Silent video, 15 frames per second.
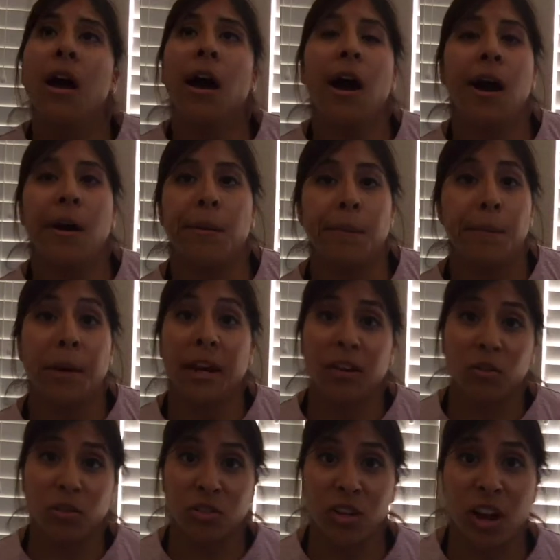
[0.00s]

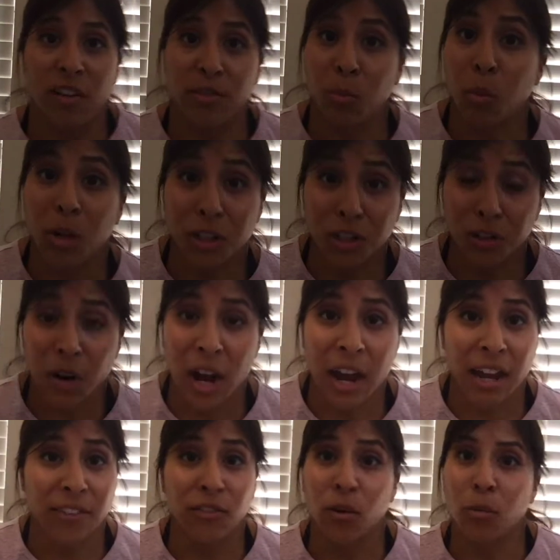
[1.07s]
Microsoft
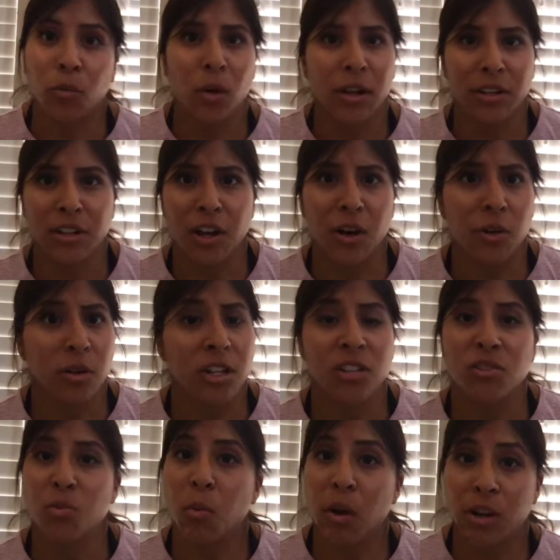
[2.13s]
OneDrive or OneNote,
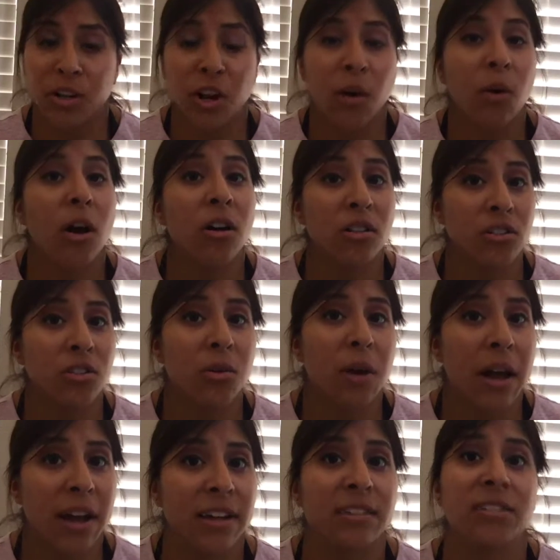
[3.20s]
because OneNote also
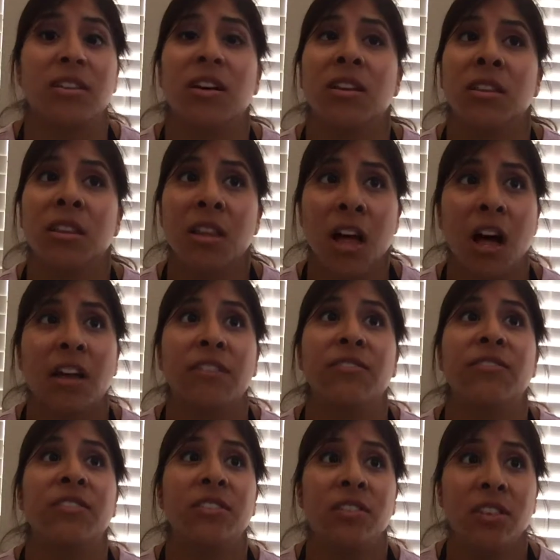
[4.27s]
has a lot of
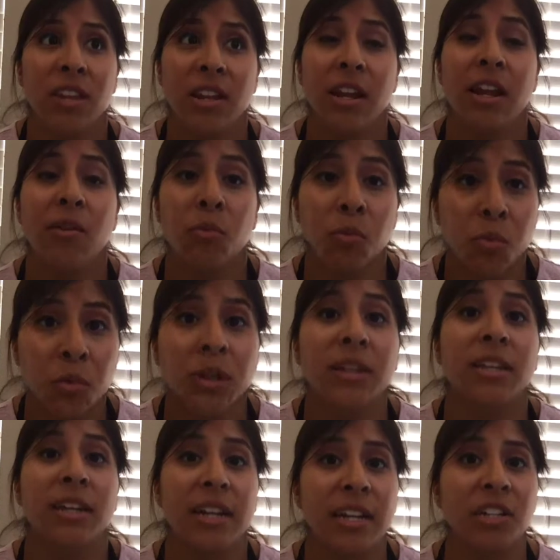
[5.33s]

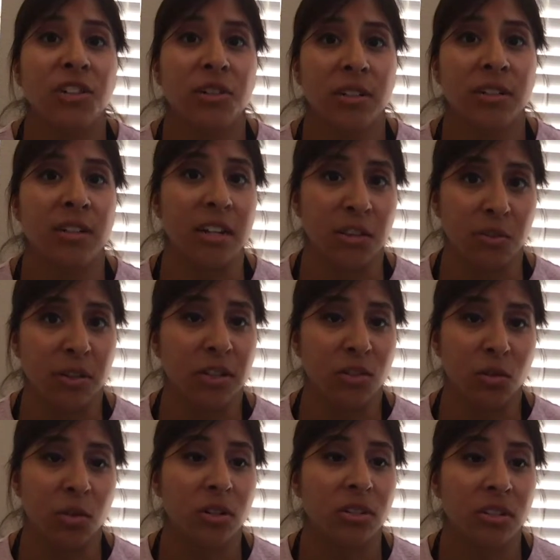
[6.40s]
really interesting
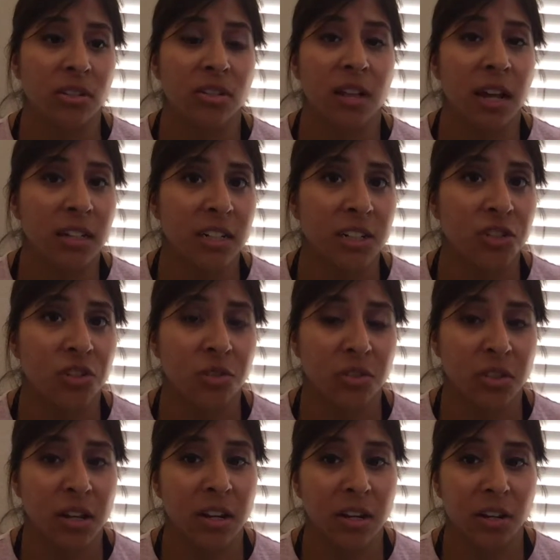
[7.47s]
resources that teachers
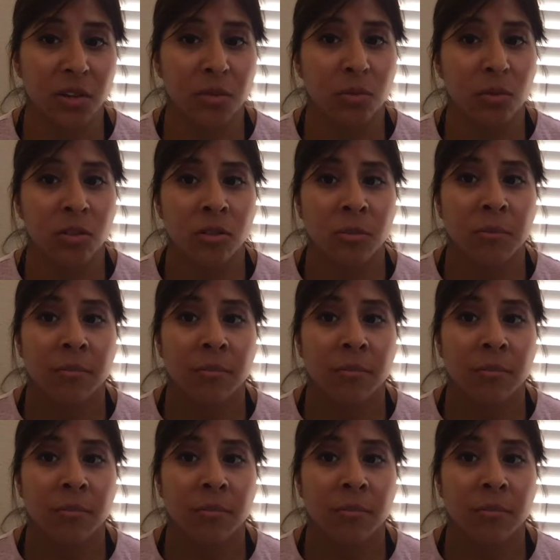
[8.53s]
can use.